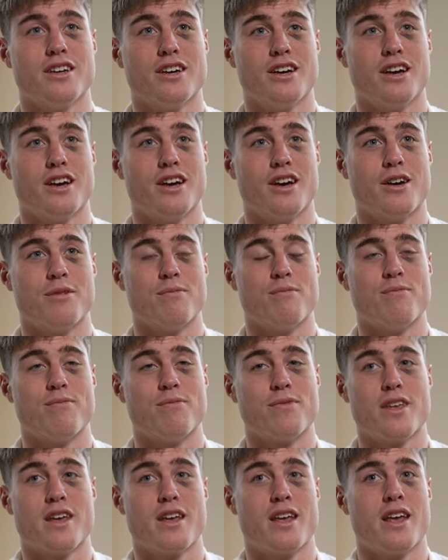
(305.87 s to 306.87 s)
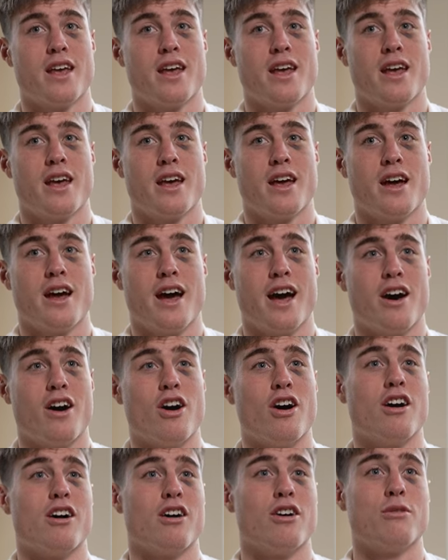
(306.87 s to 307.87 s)
At
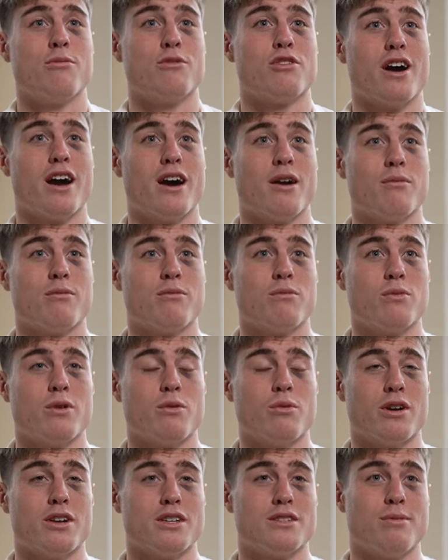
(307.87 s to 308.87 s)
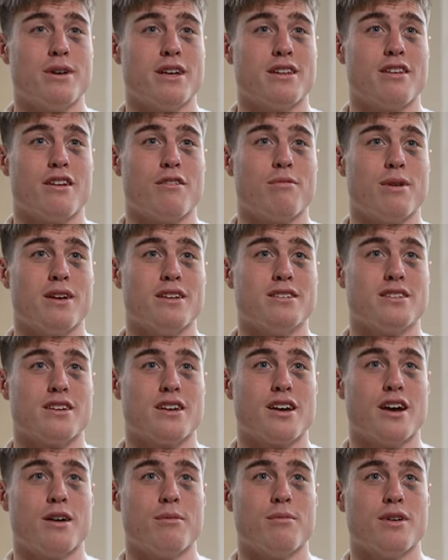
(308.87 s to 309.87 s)
our home ground, we want it to be a tough place to
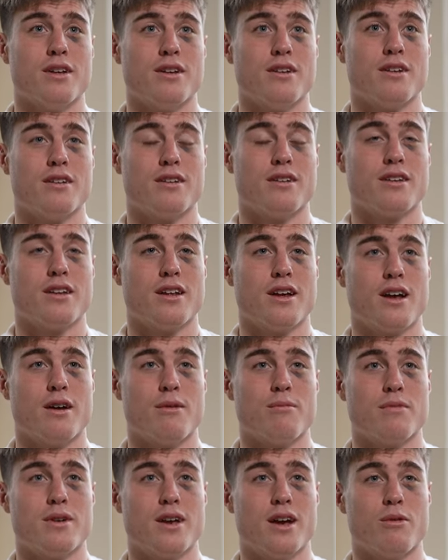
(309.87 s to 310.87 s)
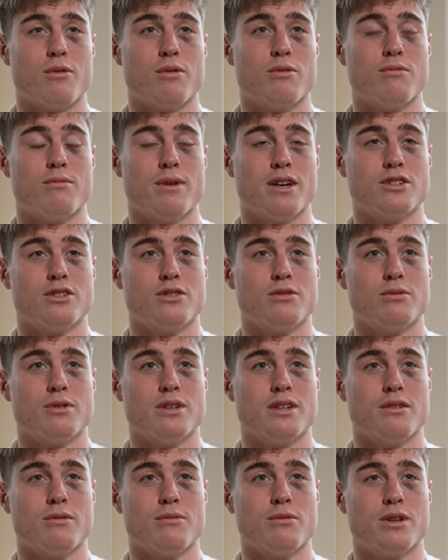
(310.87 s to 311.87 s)
come, and yeah, we'll make sure
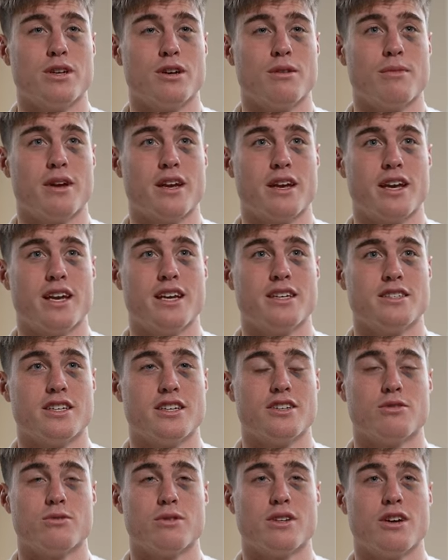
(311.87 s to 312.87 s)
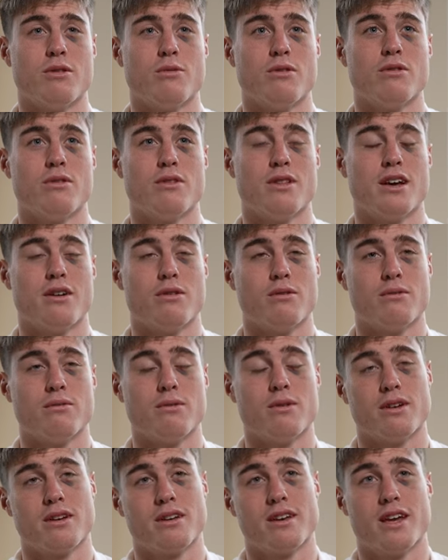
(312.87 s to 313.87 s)
we don't make it easy because we know they'll
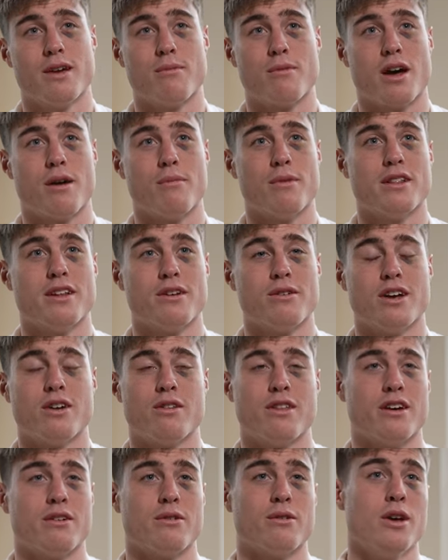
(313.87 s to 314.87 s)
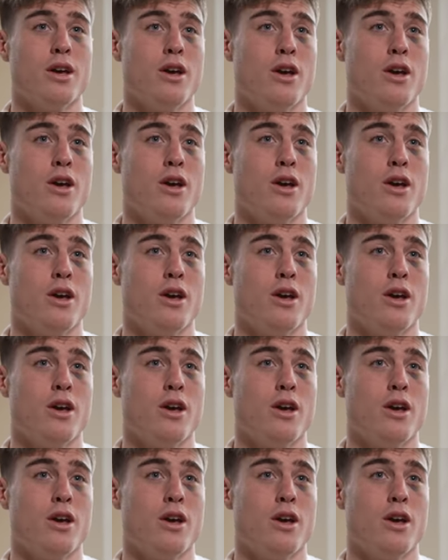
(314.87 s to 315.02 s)
keep coming, they'll know they